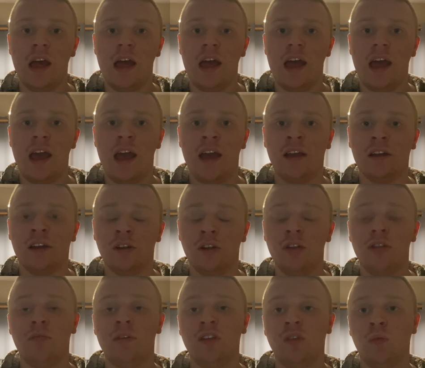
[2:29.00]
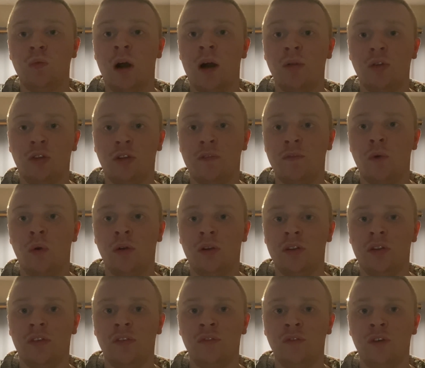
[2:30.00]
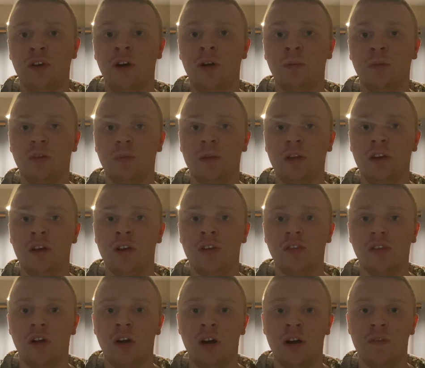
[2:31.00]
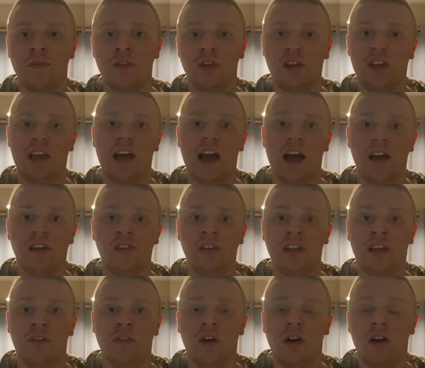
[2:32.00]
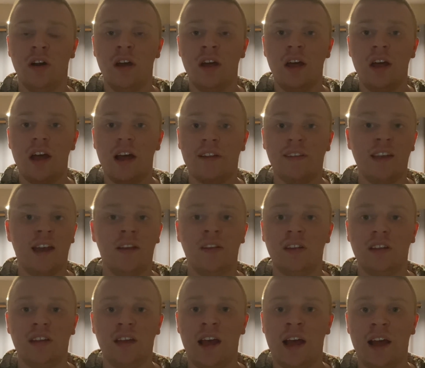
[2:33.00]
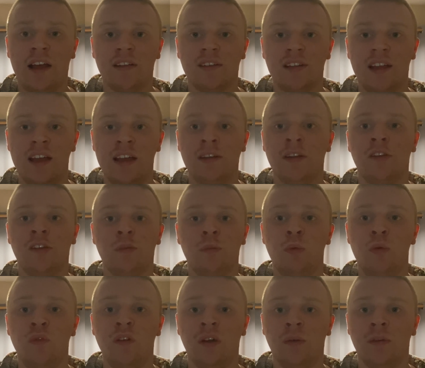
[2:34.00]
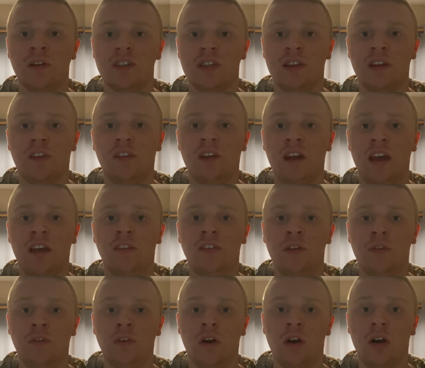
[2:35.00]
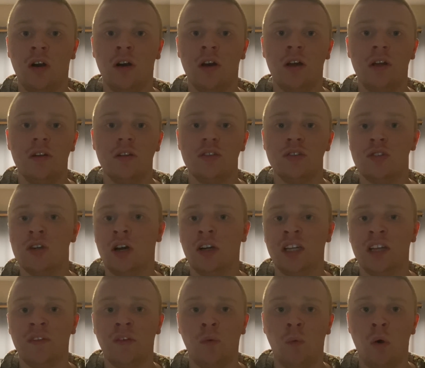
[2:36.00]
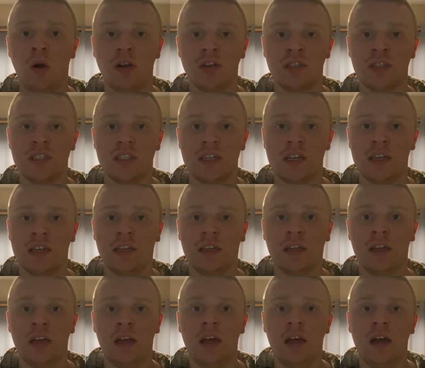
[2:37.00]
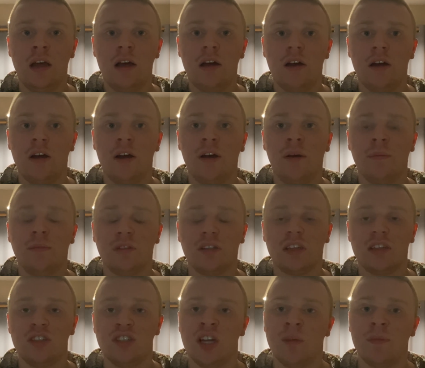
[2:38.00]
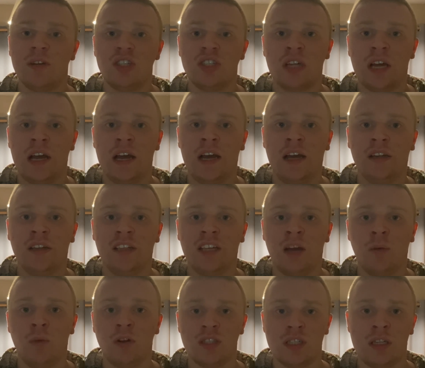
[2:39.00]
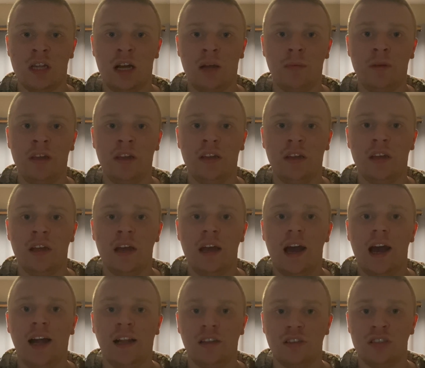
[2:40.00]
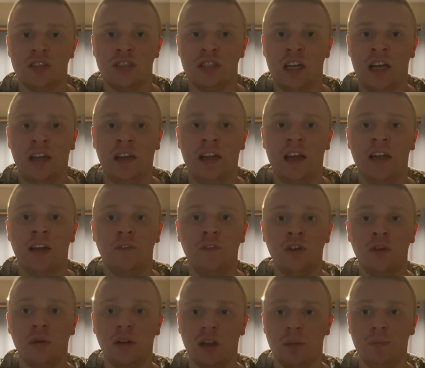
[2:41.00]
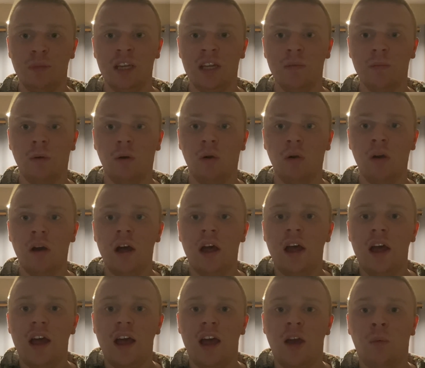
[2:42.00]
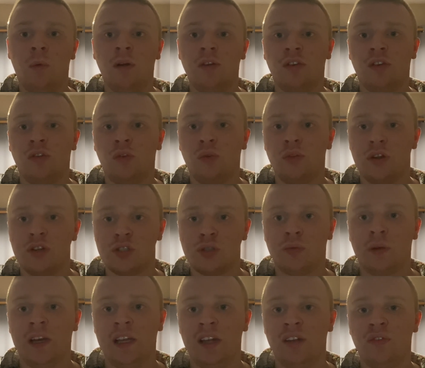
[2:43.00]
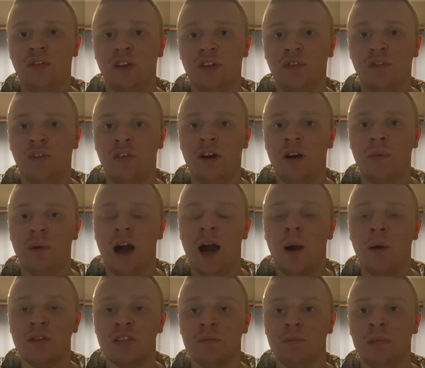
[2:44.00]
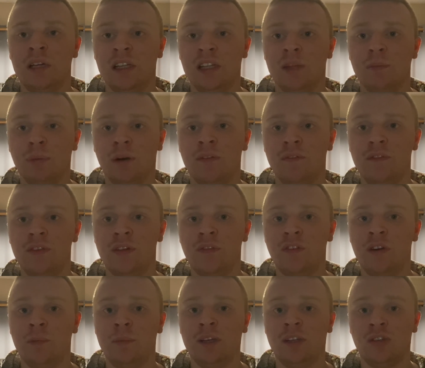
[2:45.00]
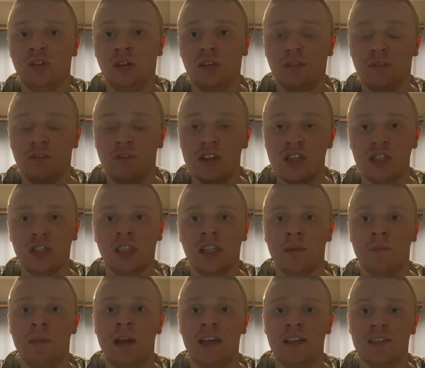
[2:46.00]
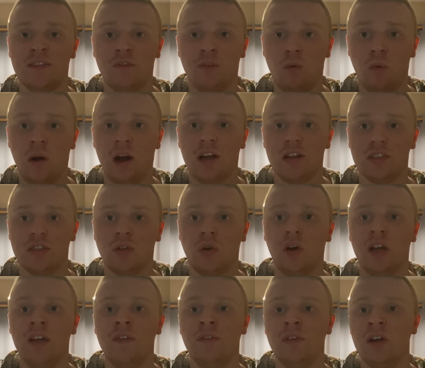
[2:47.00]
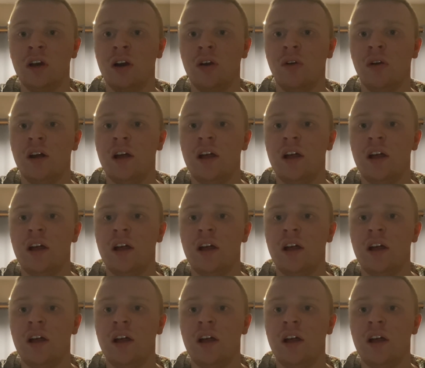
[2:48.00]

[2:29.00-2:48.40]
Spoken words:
And another reason why I was looking forward to this film was because of the cast. Like, you've got a talented cast in this movie, in which in this case you've got John David Washington, Gemma, Ken Watanabe, Allison, Janney, and a few other people. And once I saw the trailers for this film, I was immediately pumped for the film because it looked visually amazing from what I saw. Even though